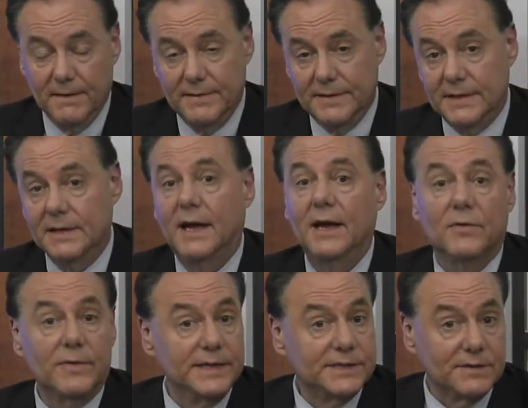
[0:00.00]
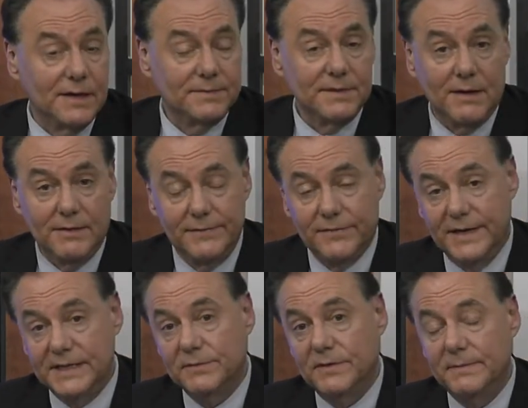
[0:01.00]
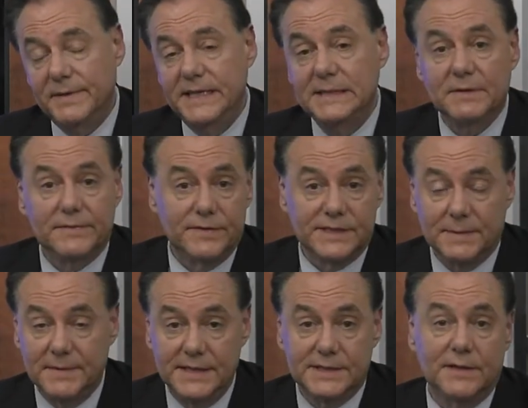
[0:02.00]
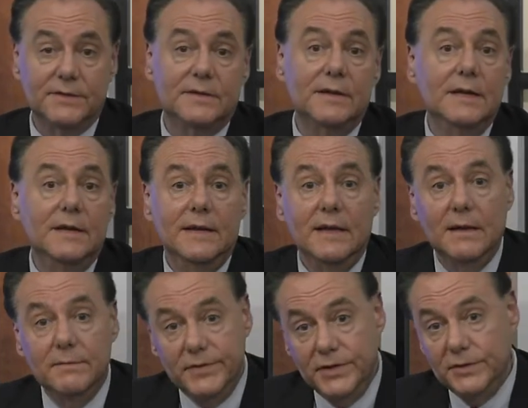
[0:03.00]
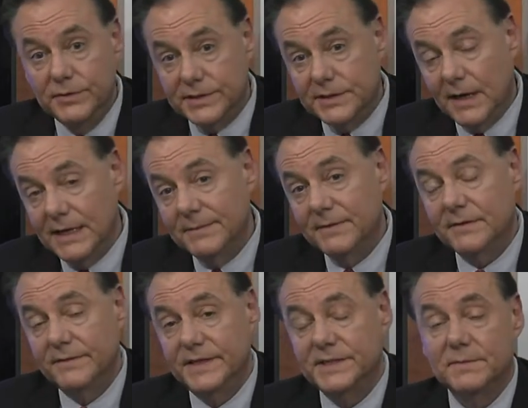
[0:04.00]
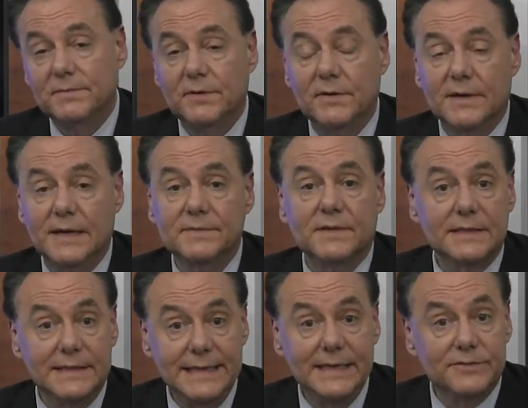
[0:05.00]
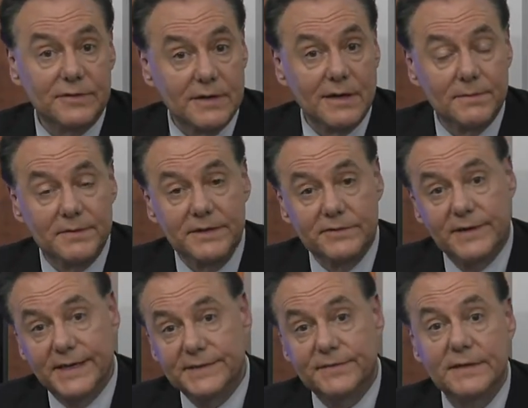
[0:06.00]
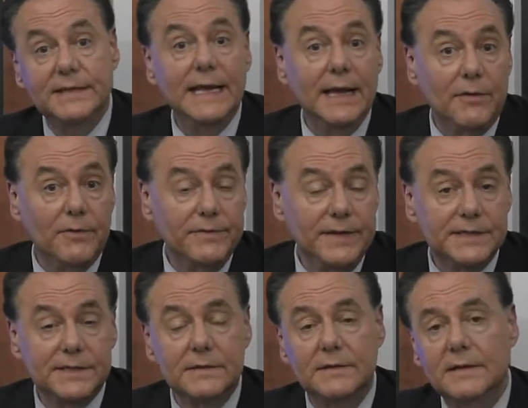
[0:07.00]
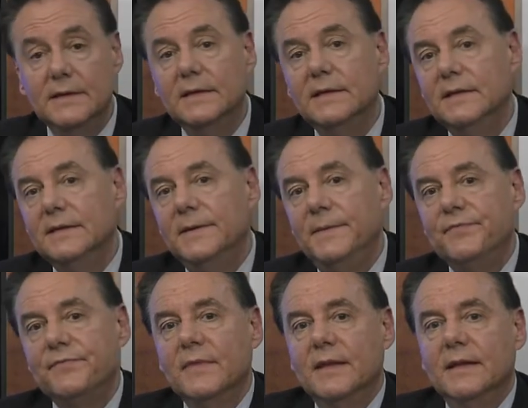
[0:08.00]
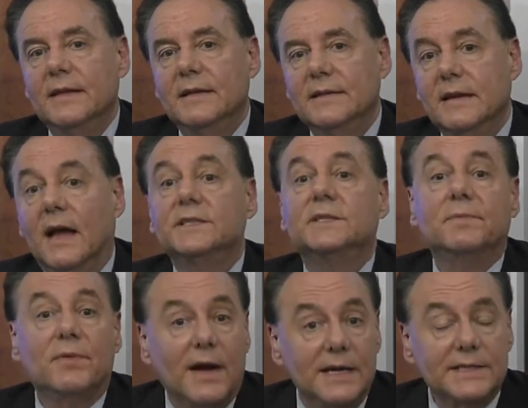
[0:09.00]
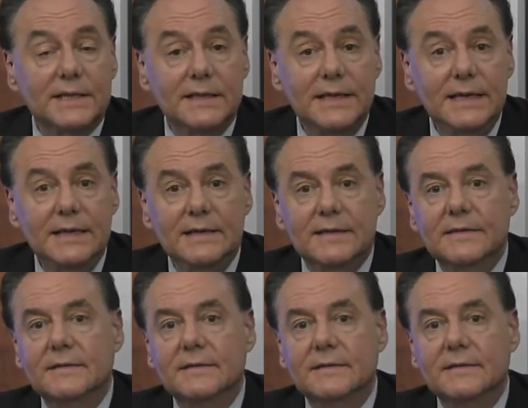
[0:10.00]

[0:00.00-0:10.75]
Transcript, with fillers: The denial rates are up not only for H-1Bs, but for some of these other abused non-immigrant visa programs like the intra-company transferee, the L visa. Not surprisingly,